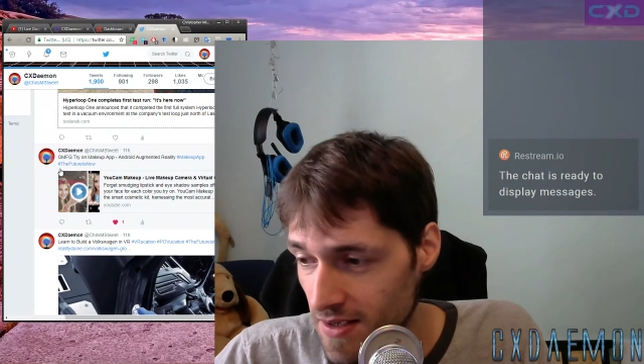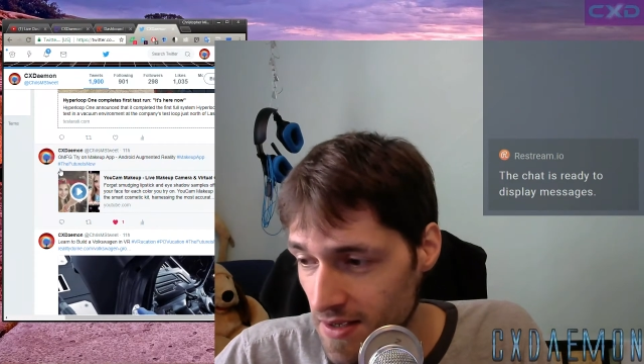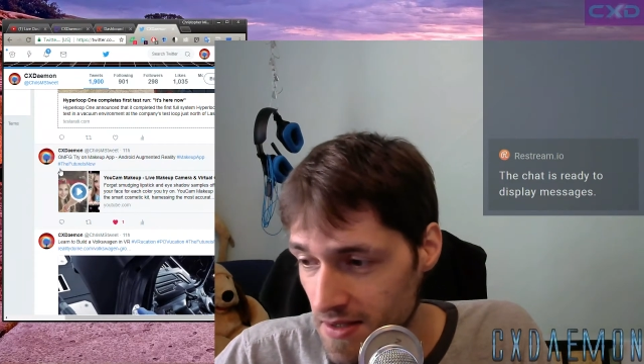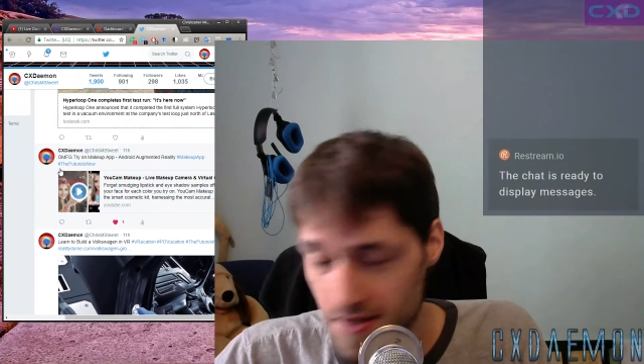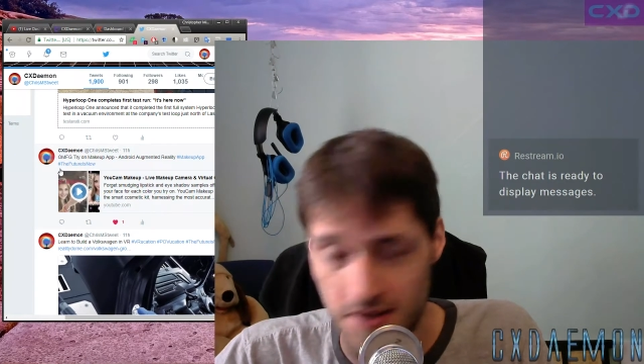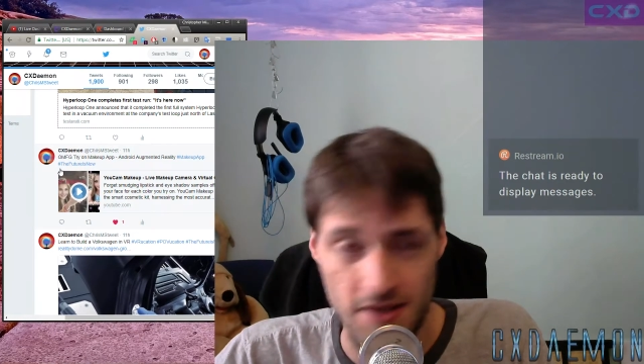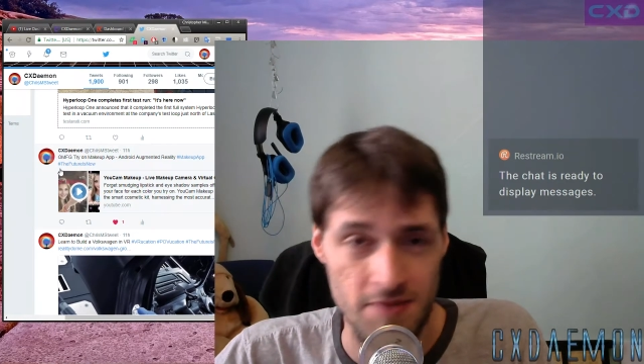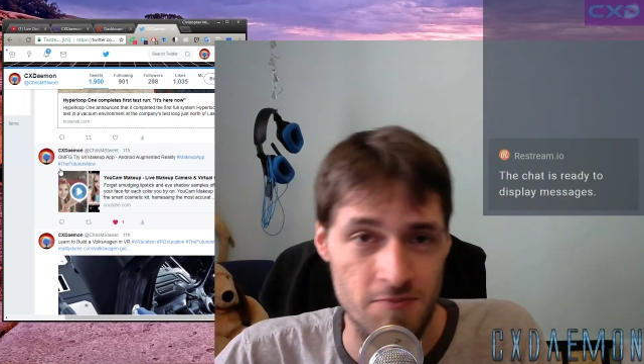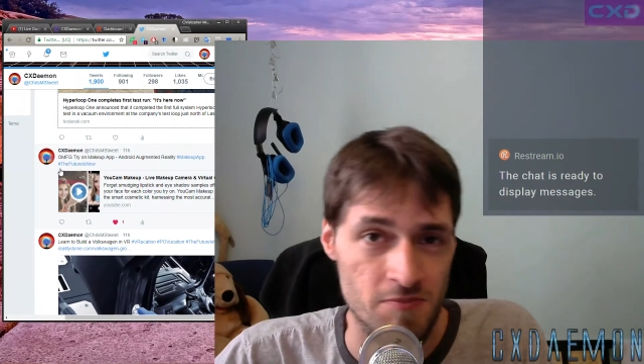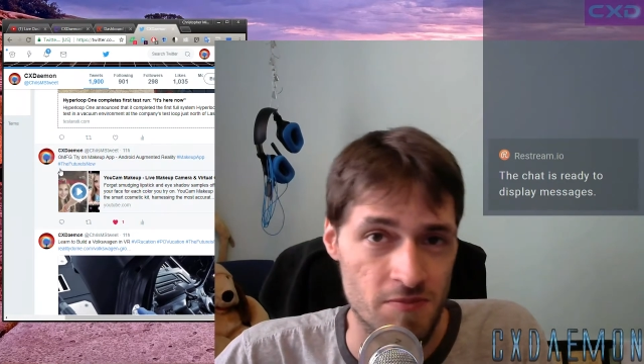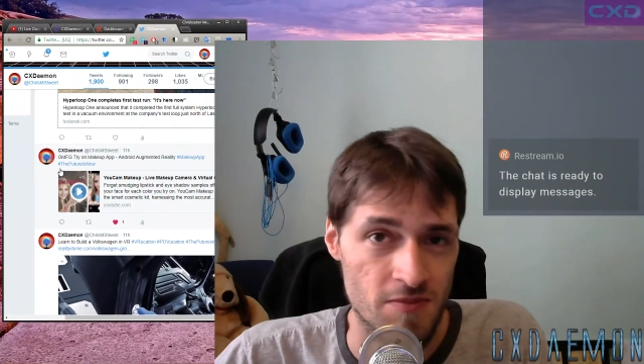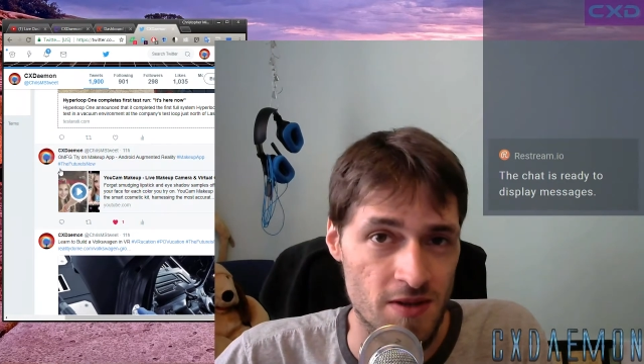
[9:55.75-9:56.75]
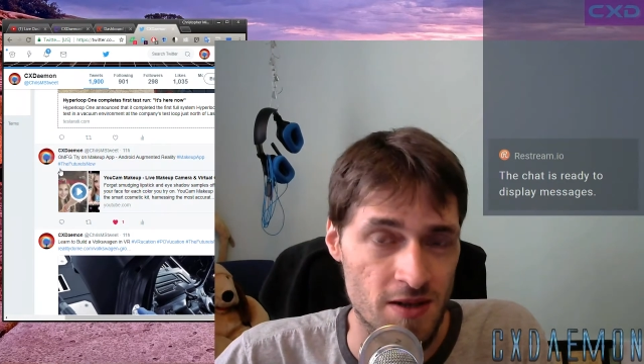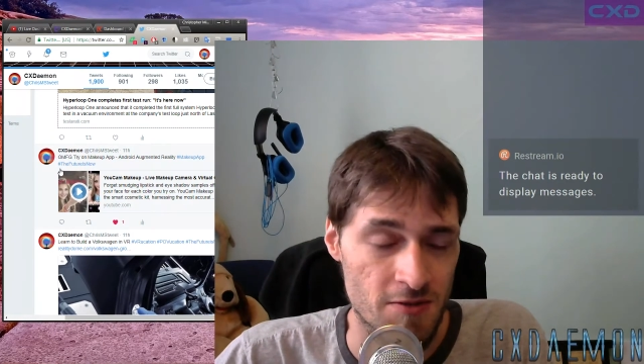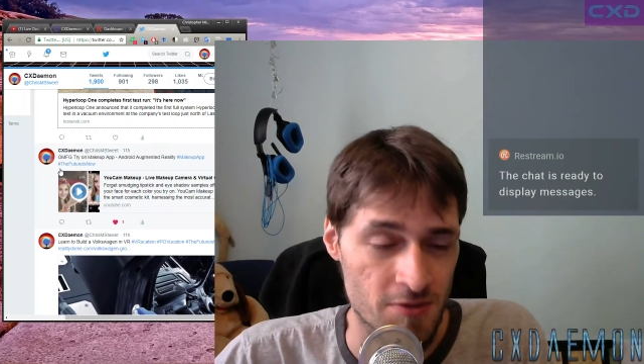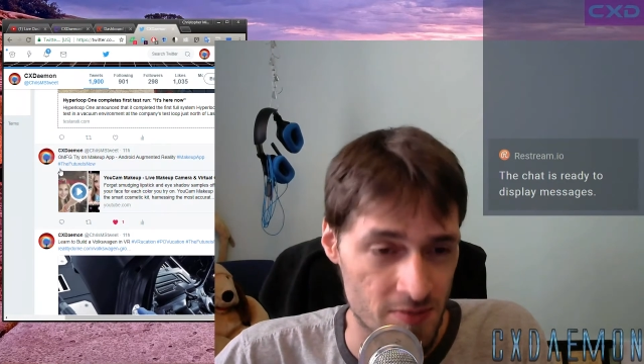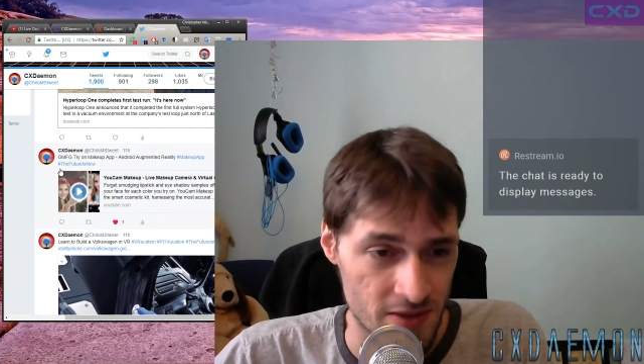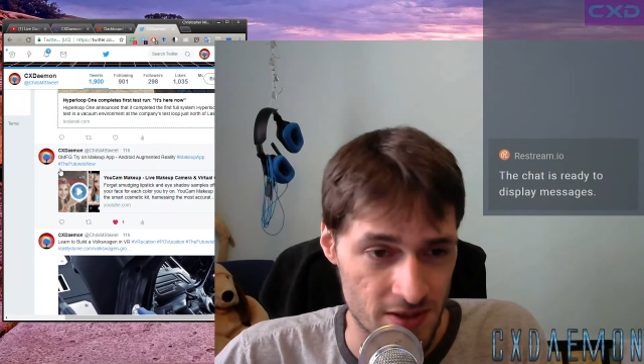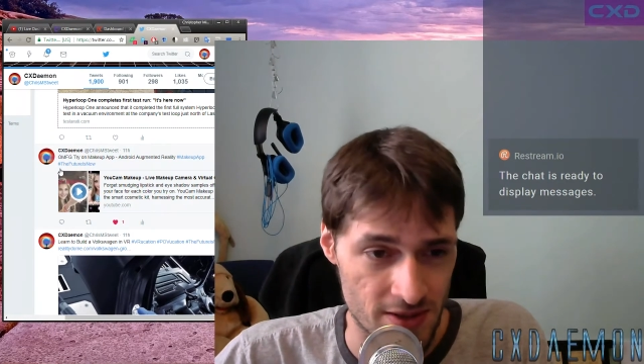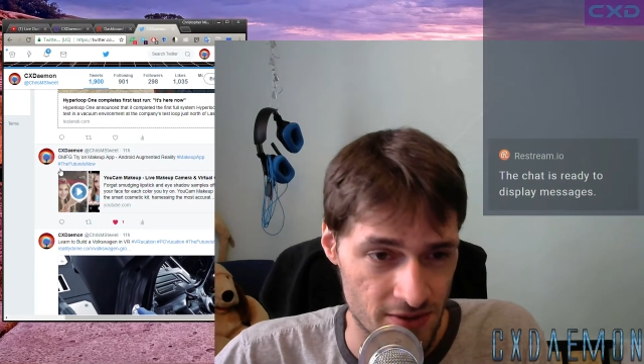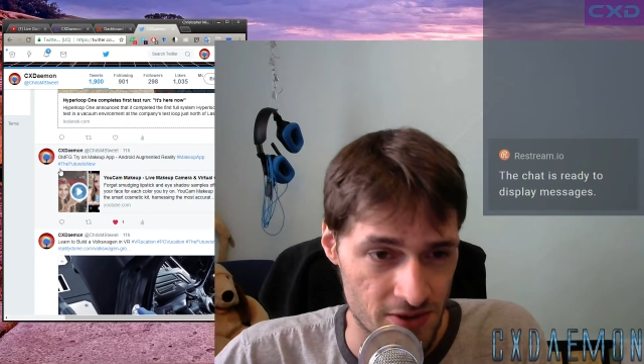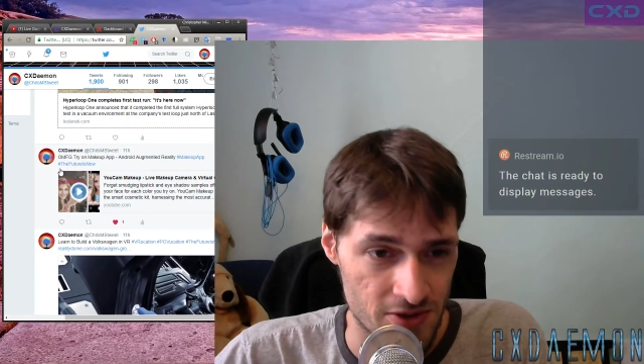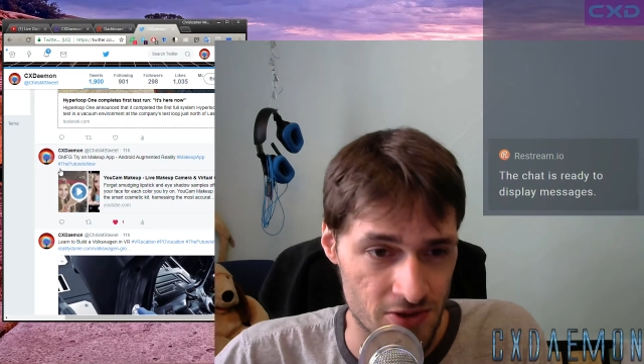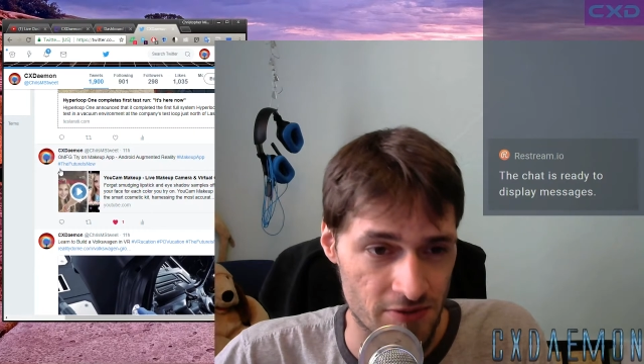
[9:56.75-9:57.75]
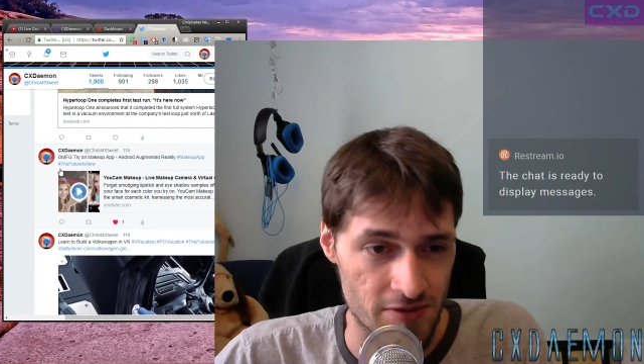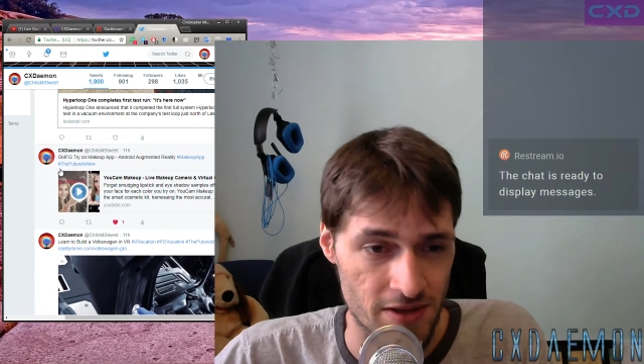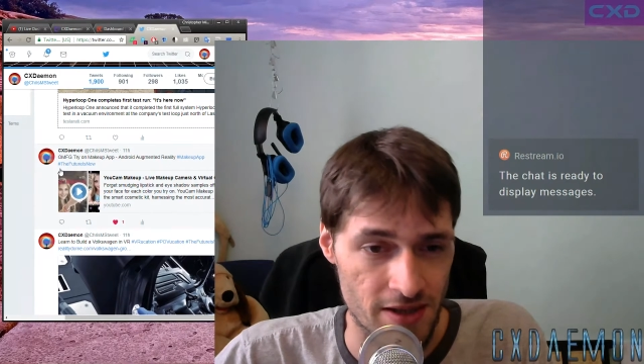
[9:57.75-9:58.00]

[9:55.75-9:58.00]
and that will be in the future if we